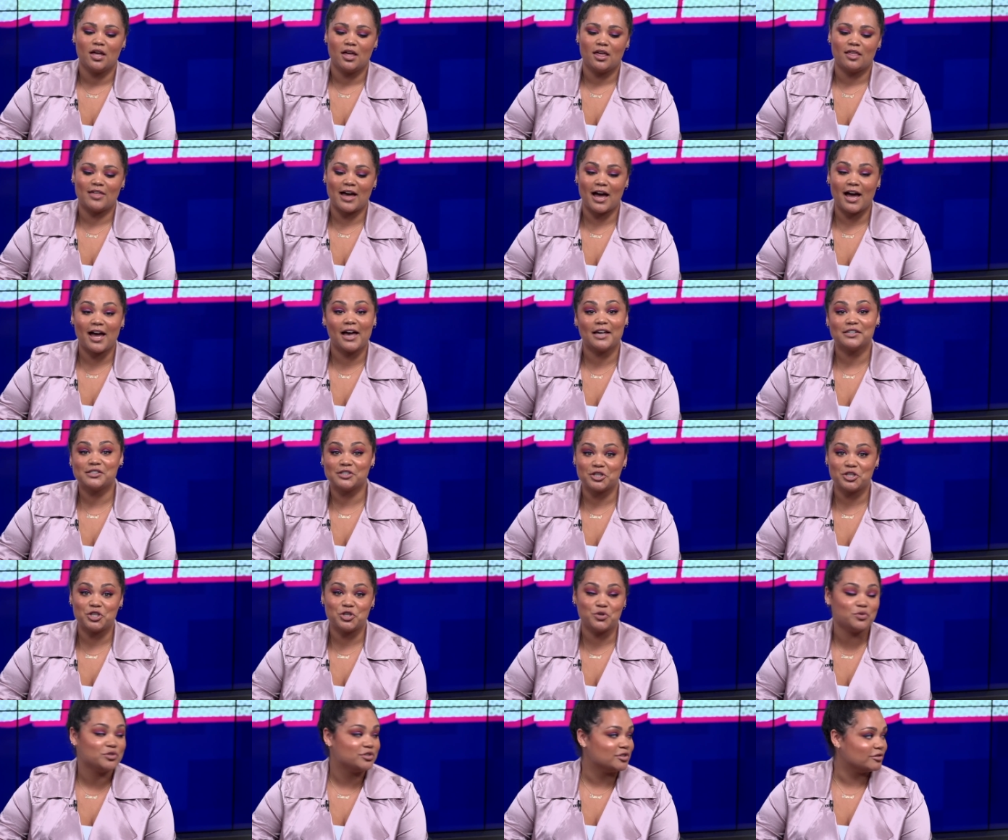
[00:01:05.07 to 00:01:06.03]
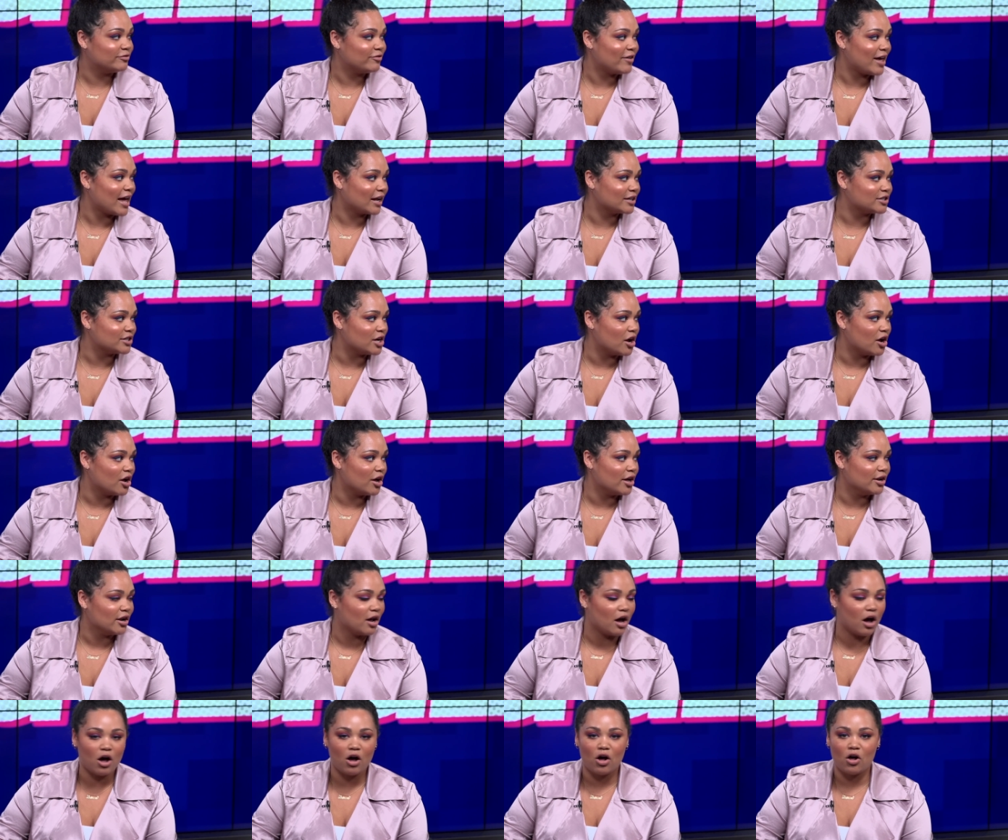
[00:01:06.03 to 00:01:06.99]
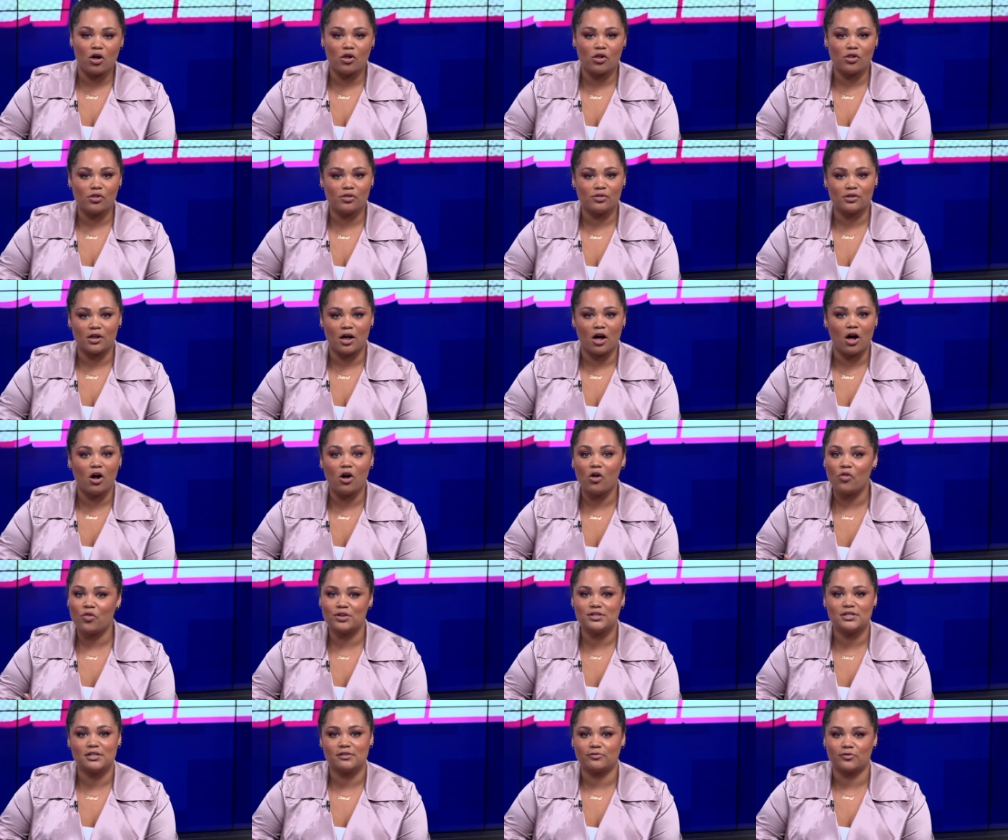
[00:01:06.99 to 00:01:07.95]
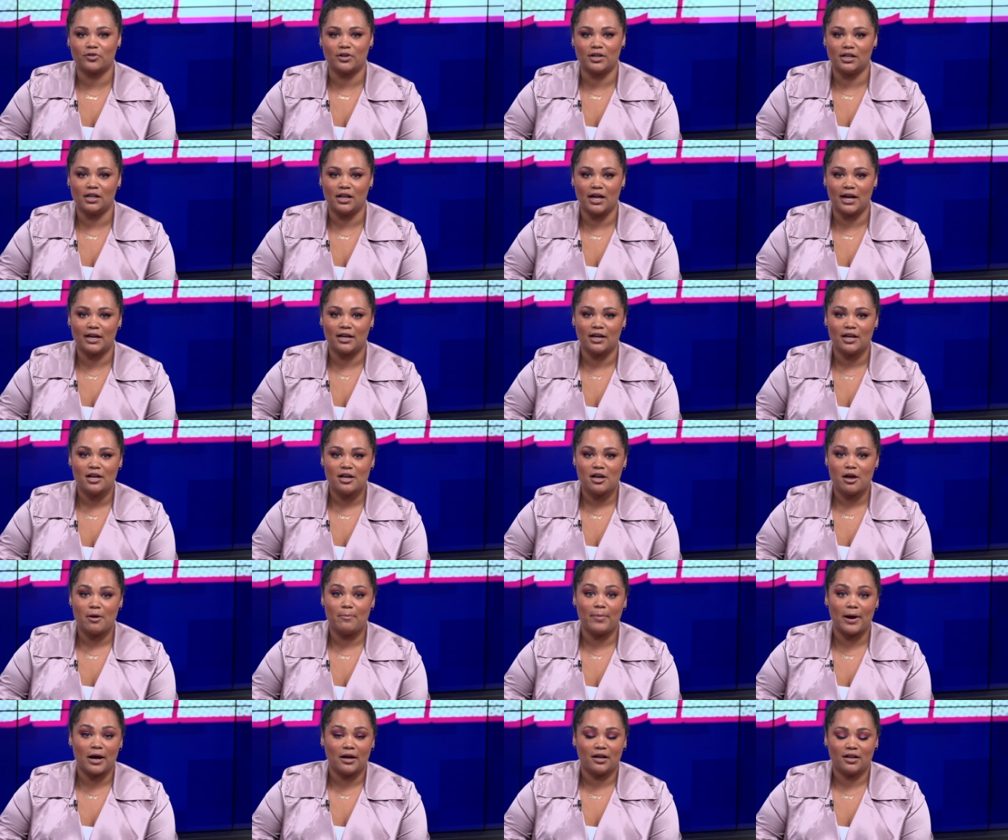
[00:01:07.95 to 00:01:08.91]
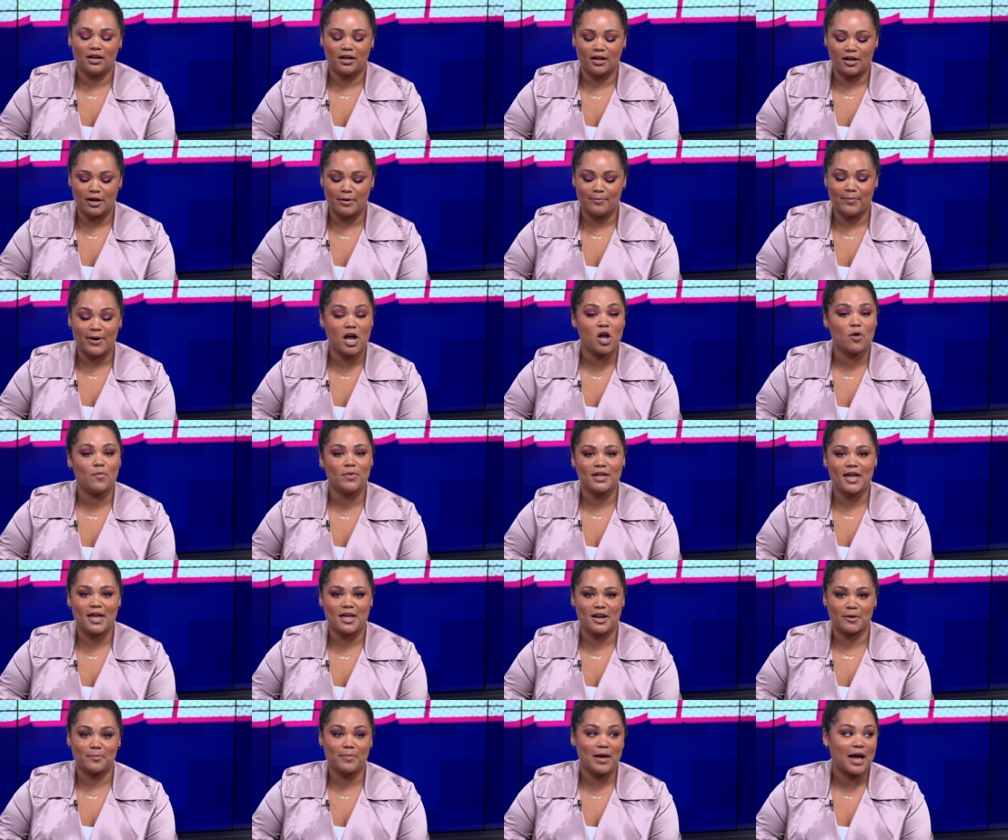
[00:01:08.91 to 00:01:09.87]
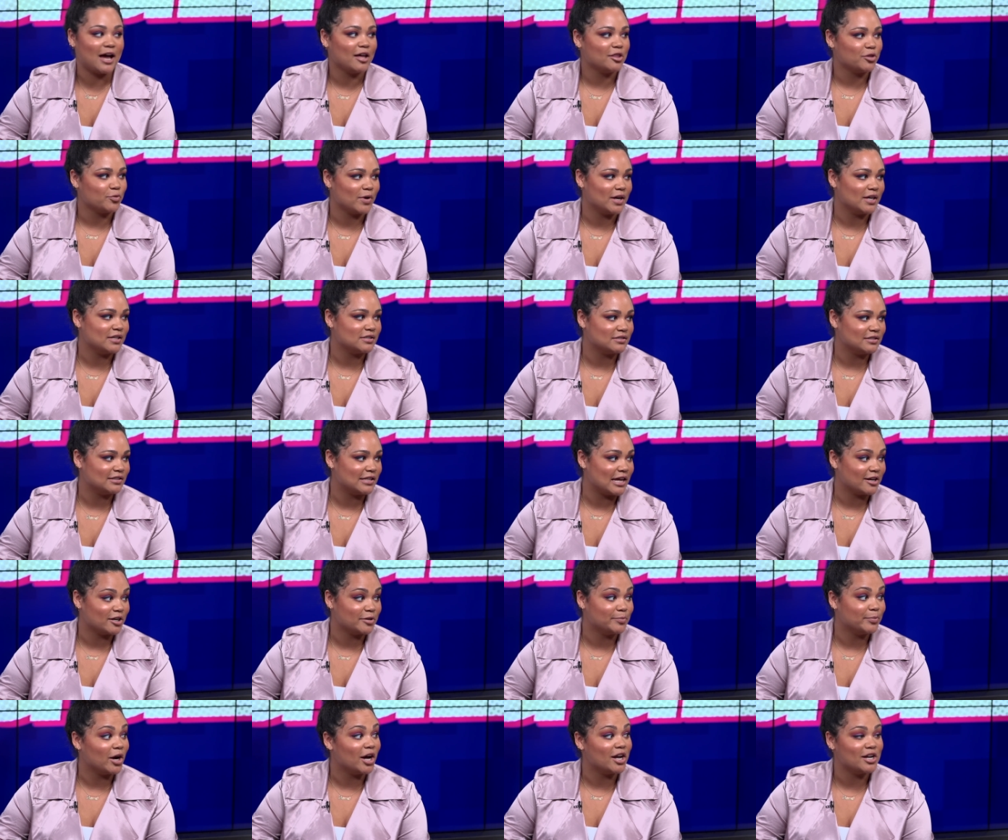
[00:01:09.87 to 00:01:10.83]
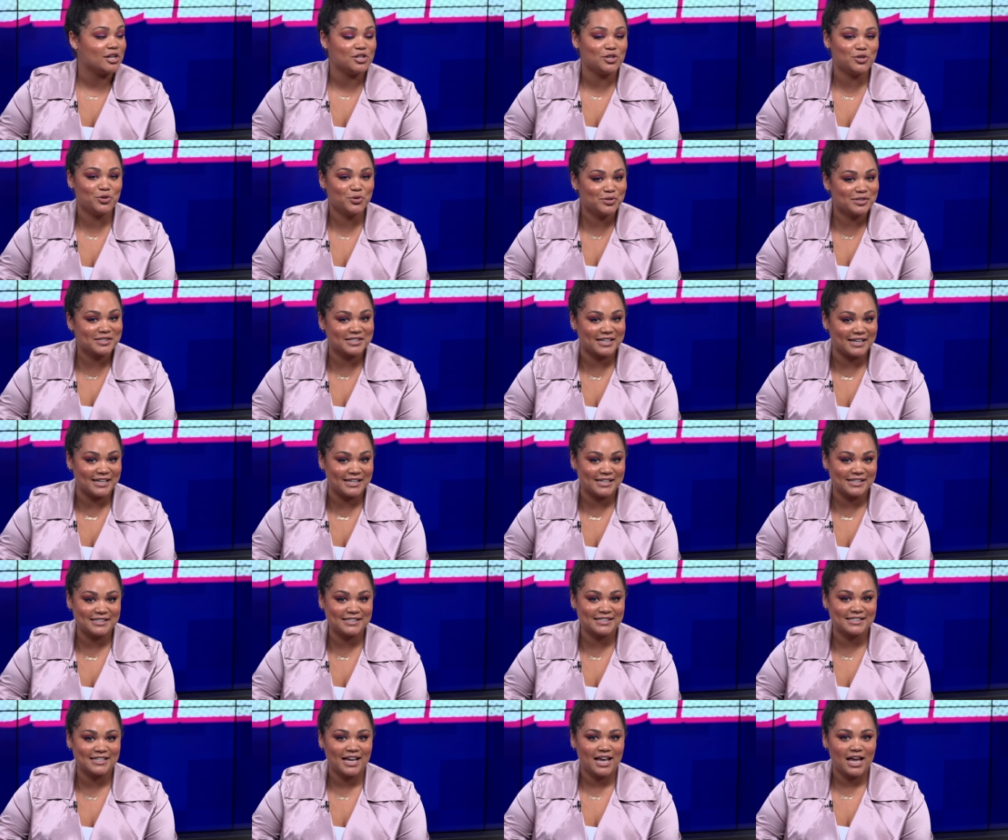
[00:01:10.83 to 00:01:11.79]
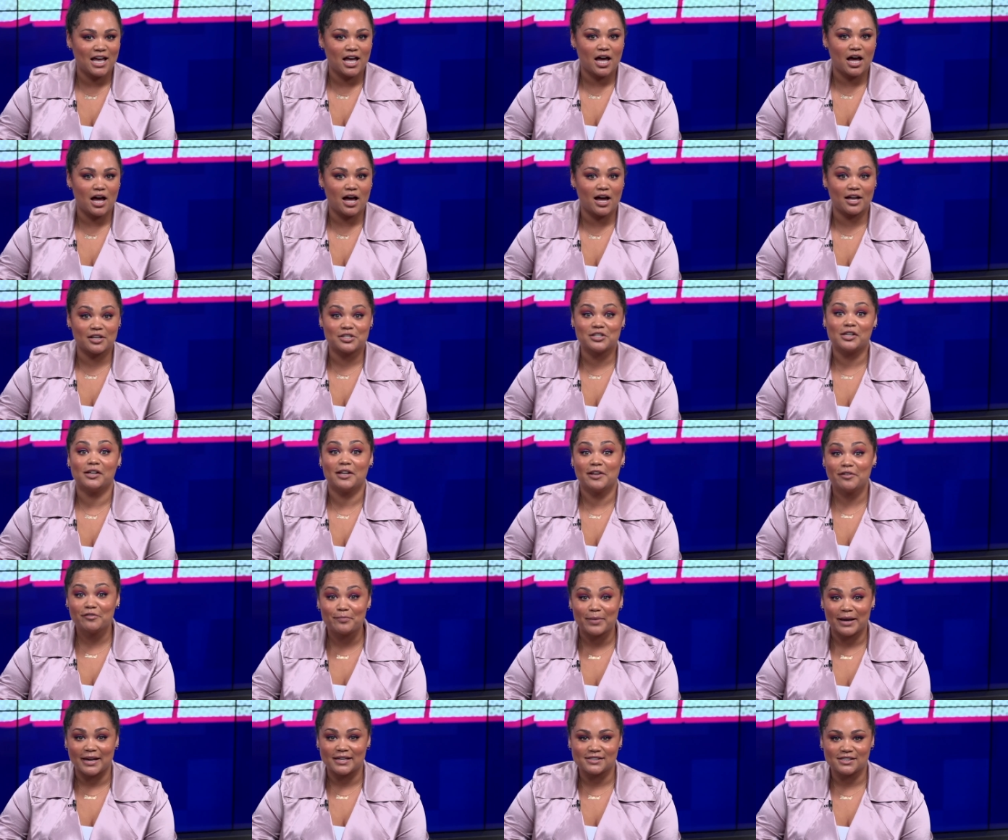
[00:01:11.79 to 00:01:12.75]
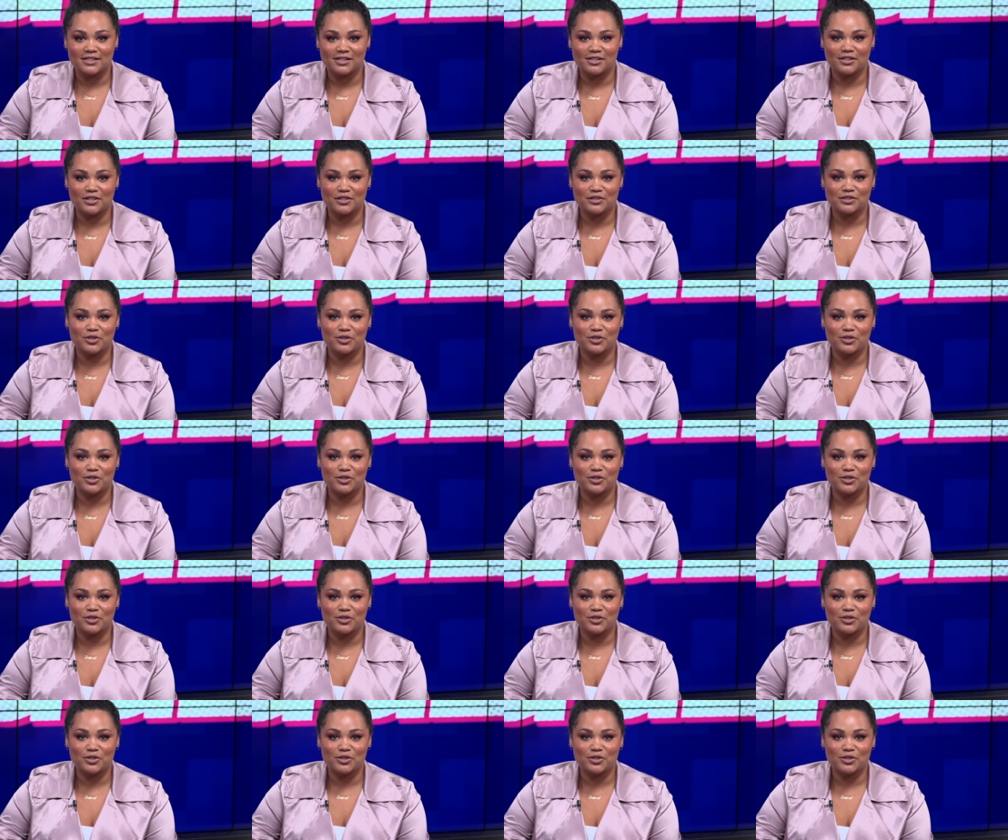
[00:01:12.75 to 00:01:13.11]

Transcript: That has a huge effect on all all the different like uh, biomechanic pathways that your body uses uh, to live basically.